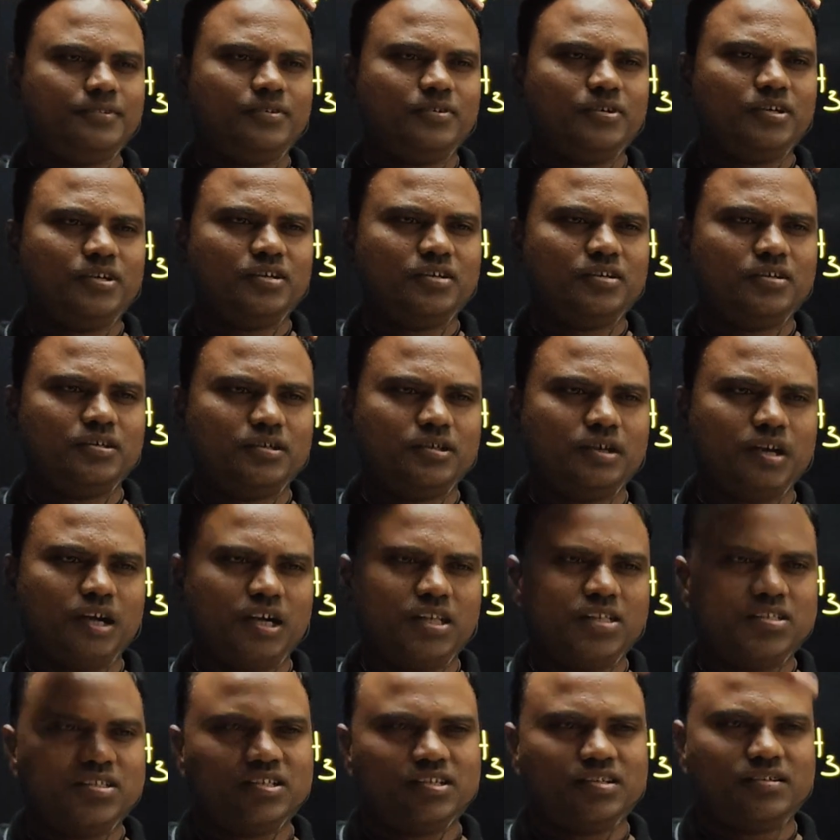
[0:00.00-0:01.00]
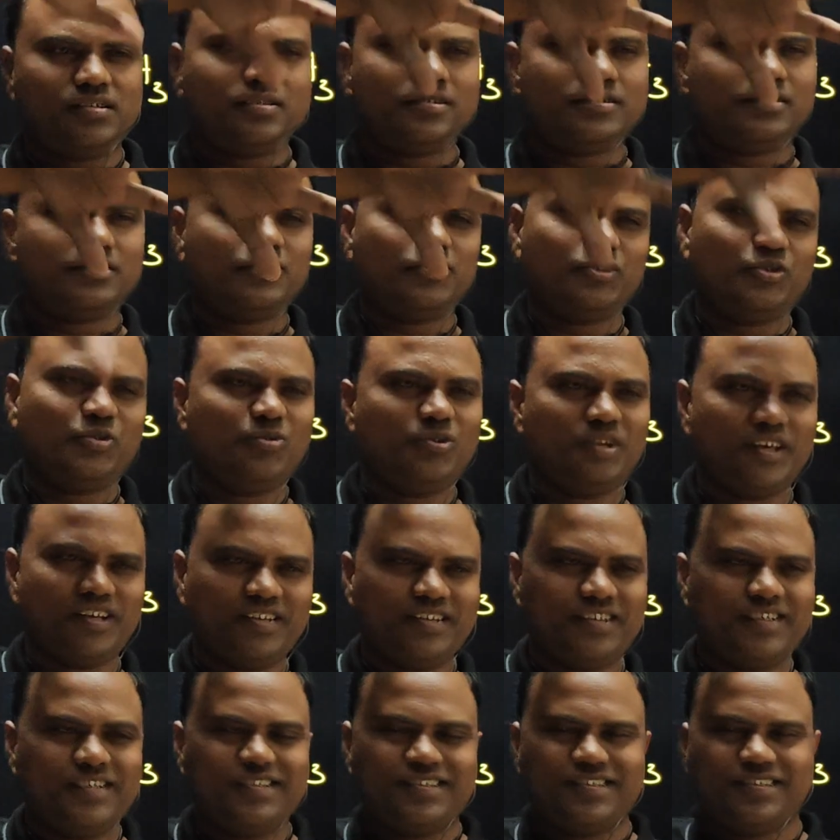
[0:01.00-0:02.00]
Okay? God said to you
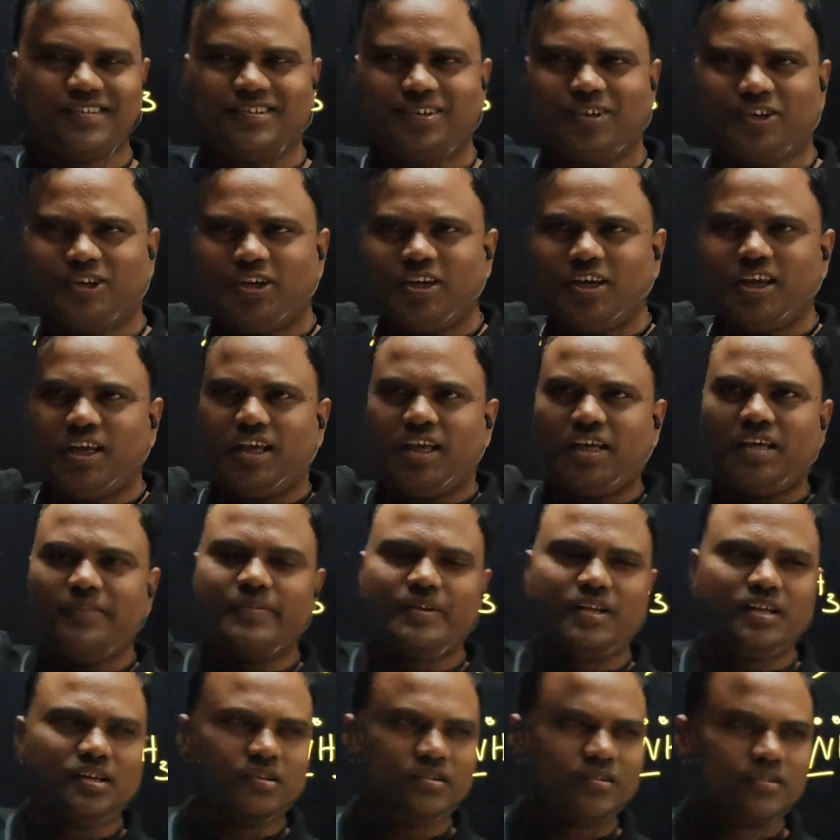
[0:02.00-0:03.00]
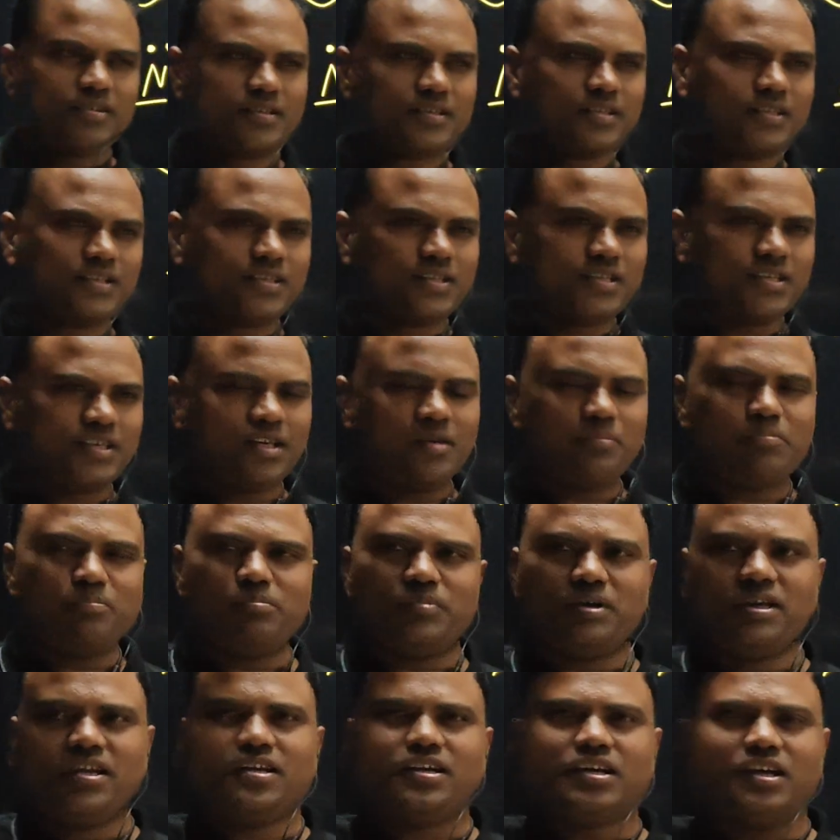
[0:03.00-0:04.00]
like that. He will keep
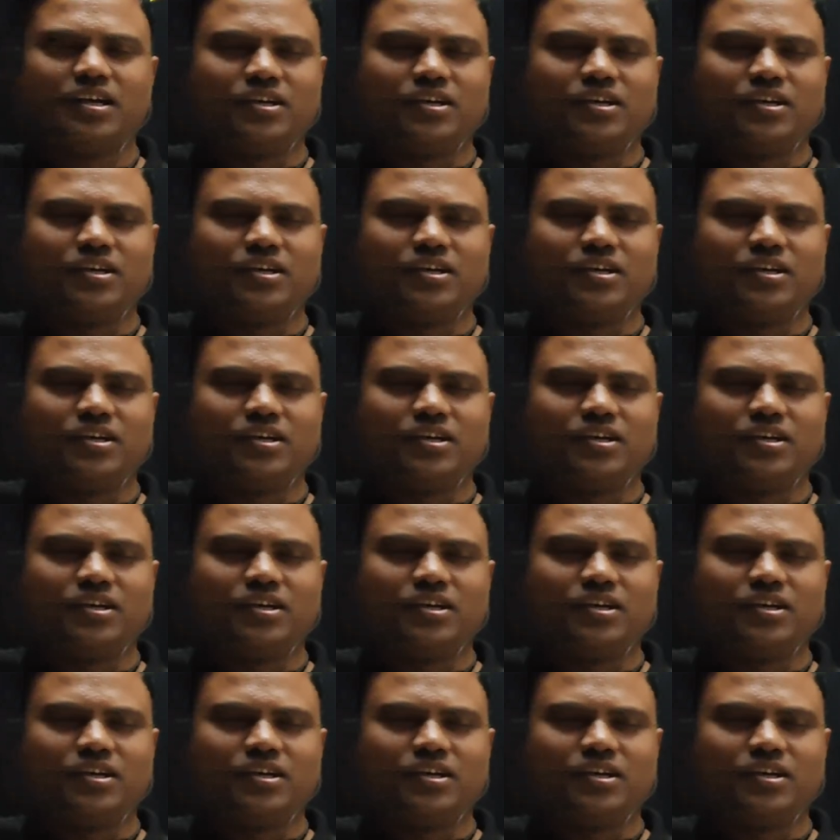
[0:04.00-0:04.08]
money